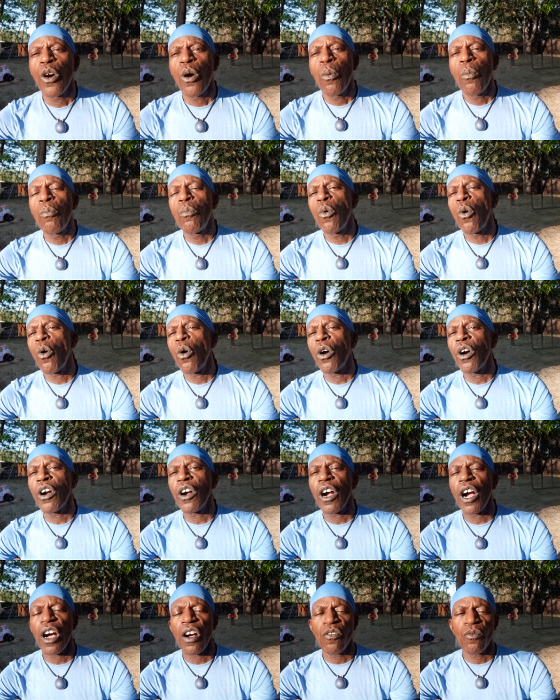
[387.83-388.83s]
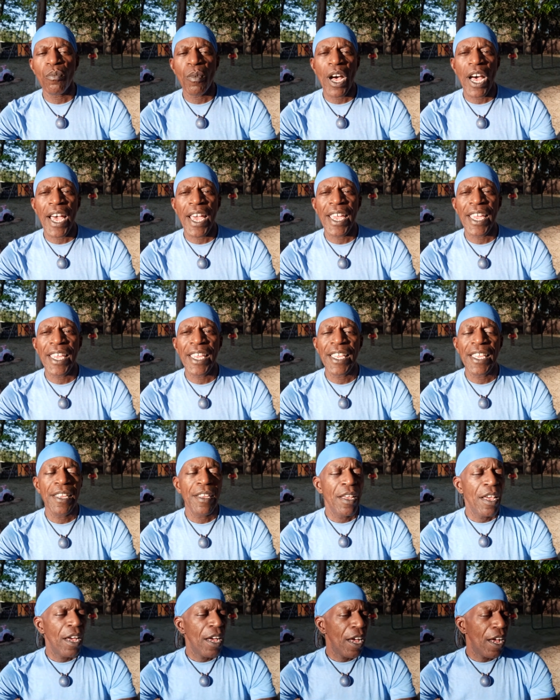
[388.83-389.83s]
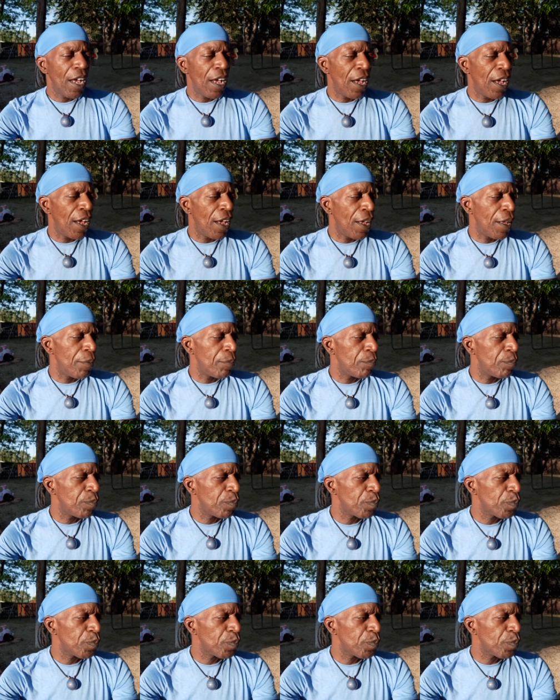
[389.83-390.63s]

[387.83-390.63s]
more of my um,